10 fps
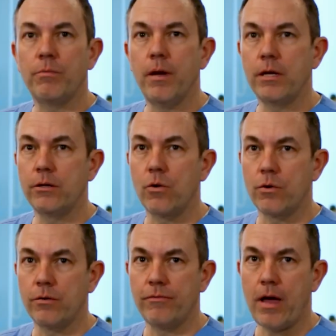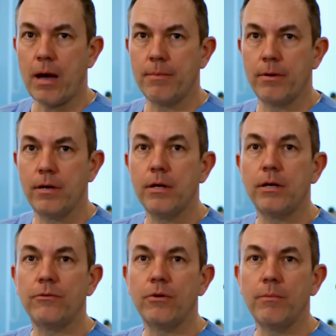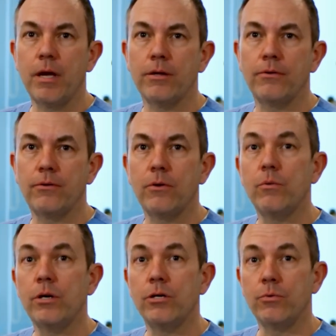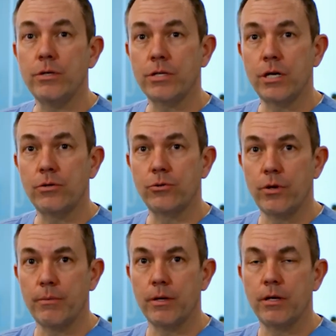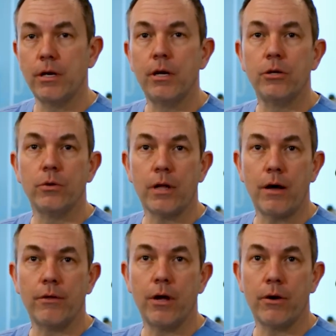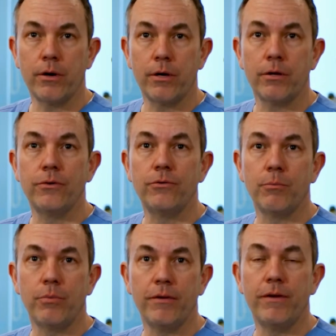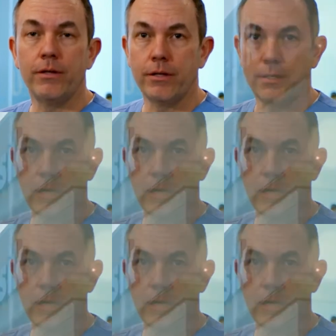with making the corneal flap. In some cases, we need to reschedule treatment to allow the area some brief healing